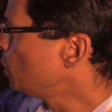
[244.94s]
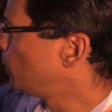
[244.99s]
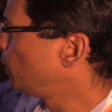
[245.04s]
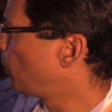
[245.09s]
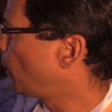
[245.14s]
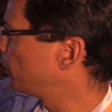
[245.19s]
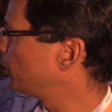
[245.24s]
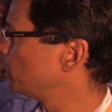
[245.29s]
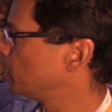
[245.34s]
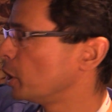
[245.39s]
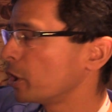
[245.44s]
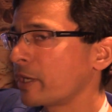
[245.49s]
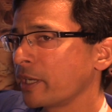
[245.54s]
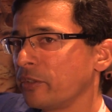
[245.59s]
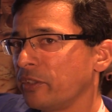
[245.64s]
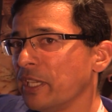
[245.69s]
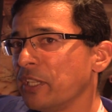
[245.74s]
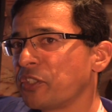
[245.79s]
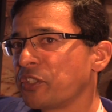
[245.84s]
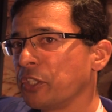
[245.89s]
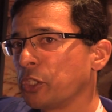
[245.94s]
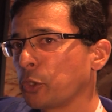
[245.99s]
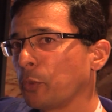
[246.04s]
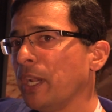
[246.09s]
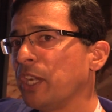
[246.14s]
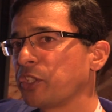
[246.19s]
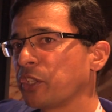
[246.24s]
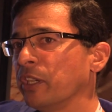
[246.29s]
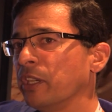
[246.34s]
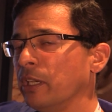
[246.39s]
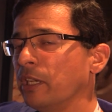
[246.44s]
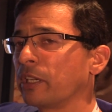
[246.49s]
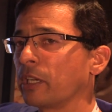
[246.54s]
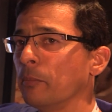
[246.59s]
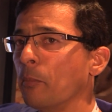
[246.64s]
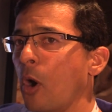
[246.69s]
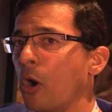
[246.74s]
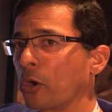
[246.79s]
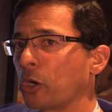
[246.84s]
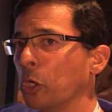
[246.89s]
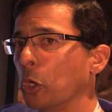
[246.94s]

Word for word: We wanted to look at this situation a little more